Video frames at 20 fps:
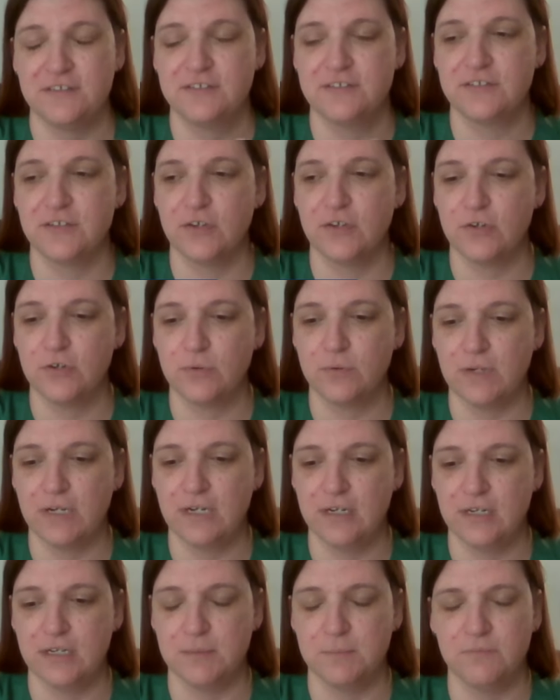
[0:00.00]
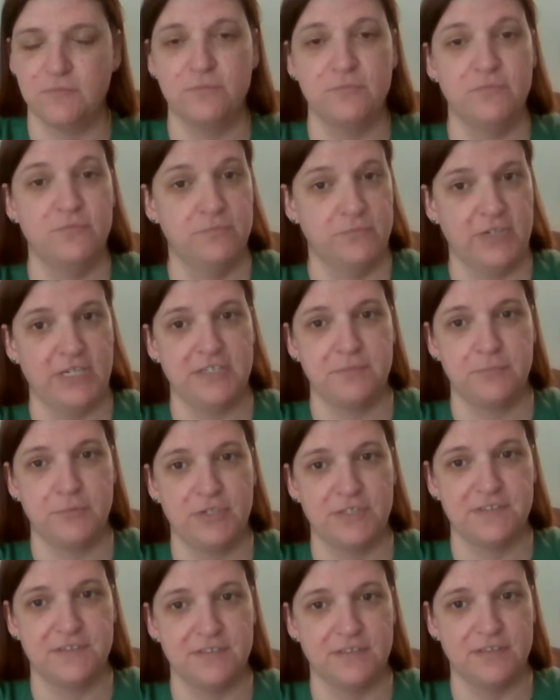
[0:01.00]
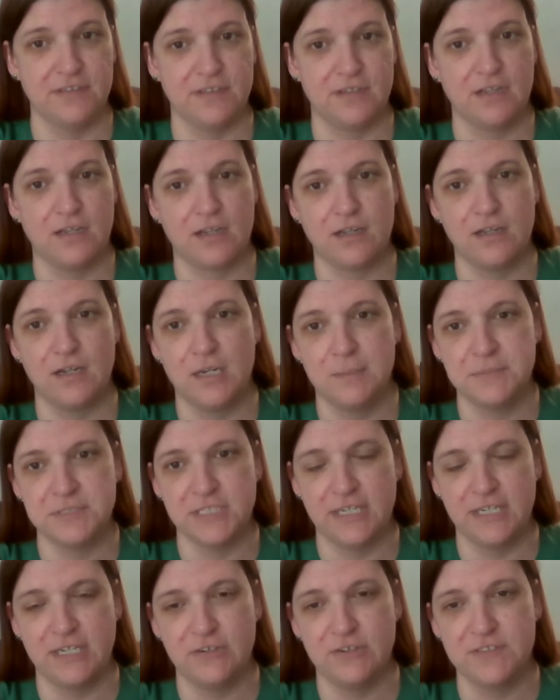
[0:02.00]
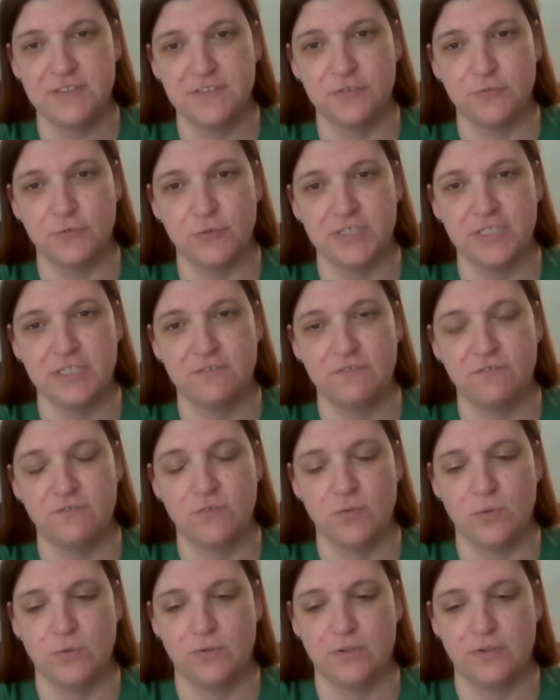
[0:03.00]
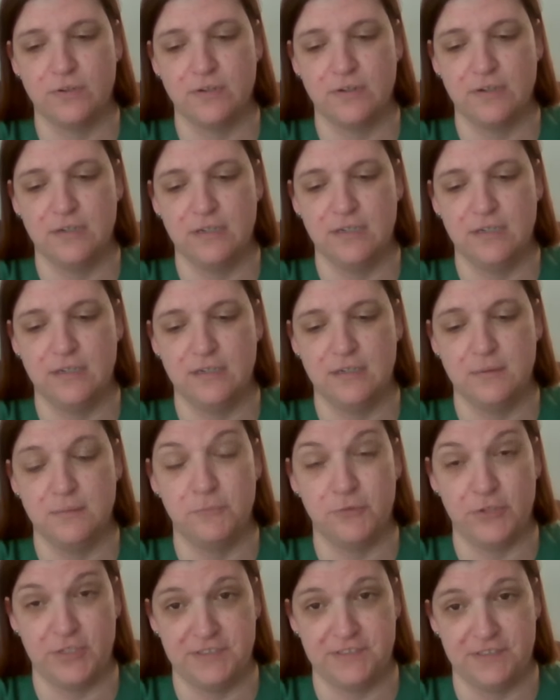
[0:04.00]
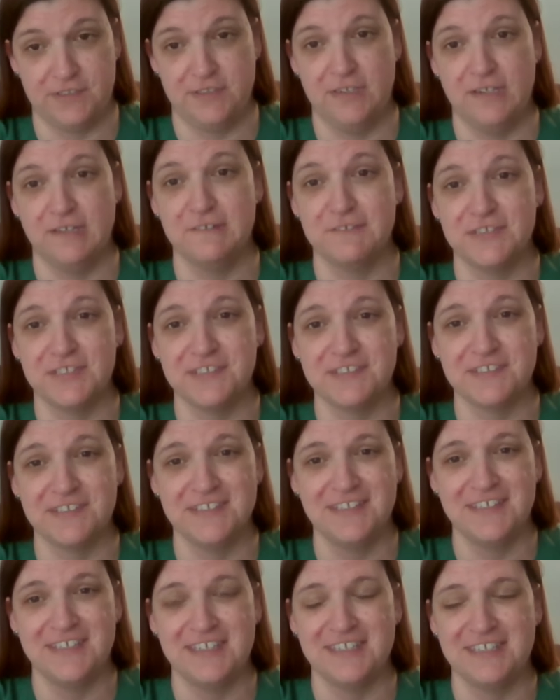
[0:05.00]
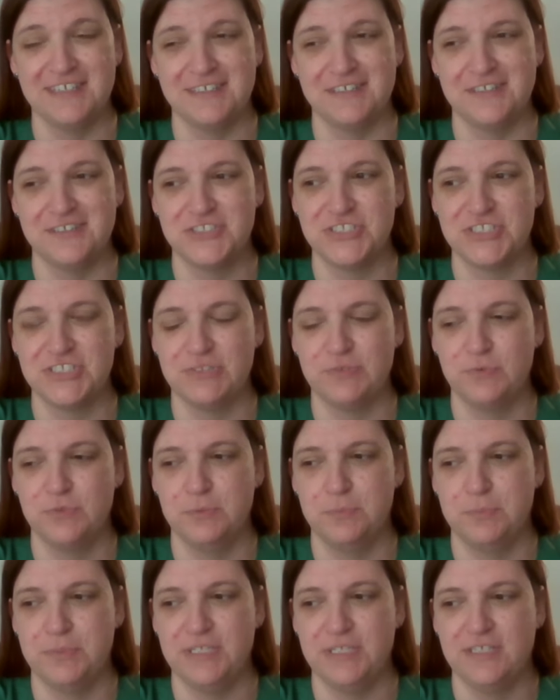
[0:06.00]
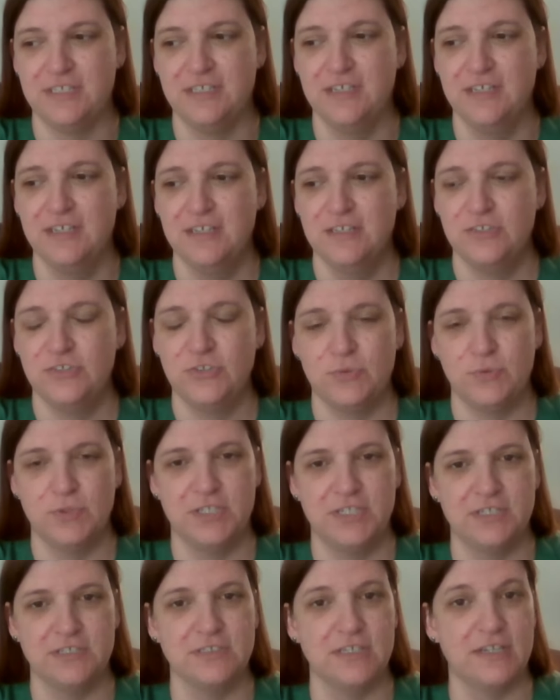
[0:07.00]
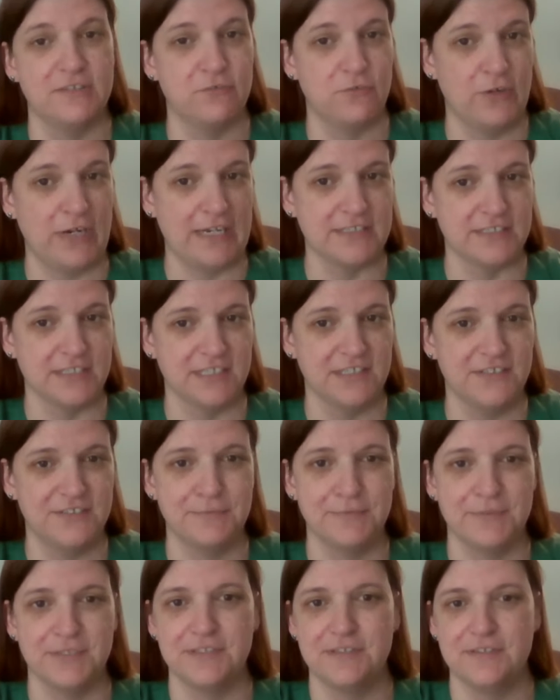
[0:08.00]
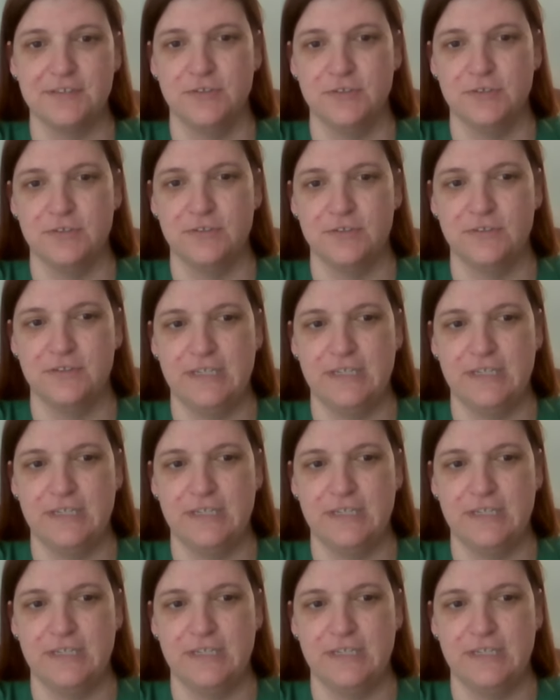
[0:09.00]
So Vice President Kamala Harris is running for president, obviously, and she will be doing a lot of rallies with her